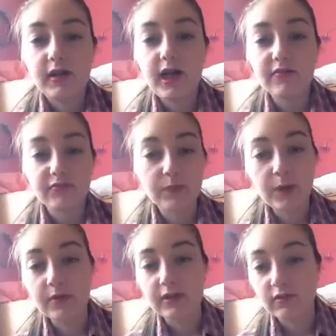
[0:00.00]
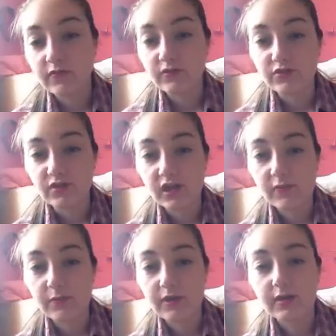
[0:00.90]
have Republic in
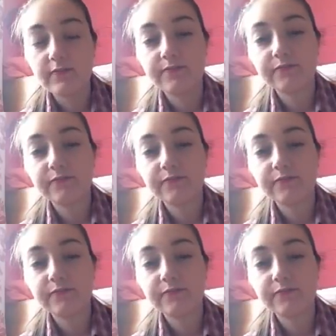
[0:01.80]
Coventry, but